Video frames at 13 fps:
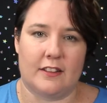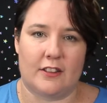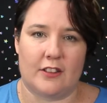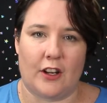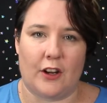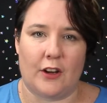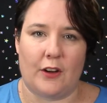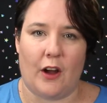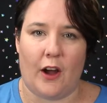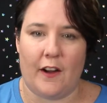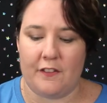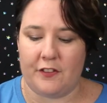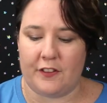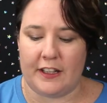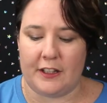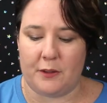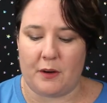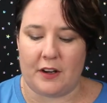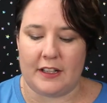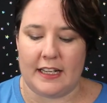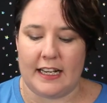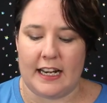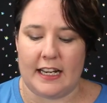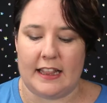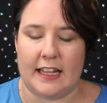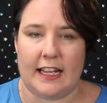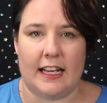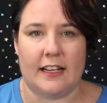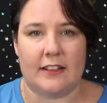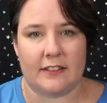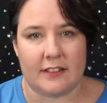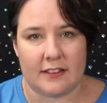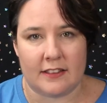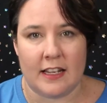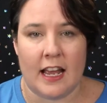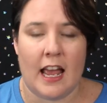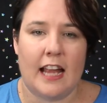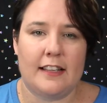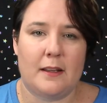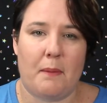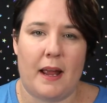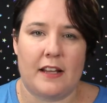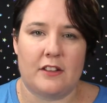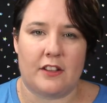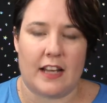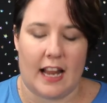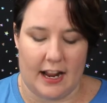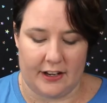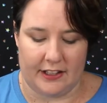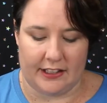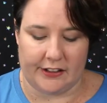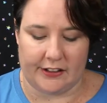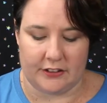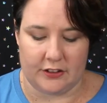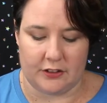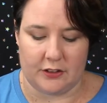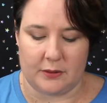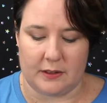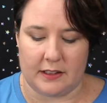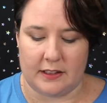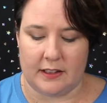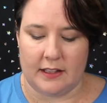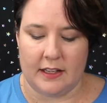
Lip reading: So hopefully you won't need anything else. It depends on how you're going to do it.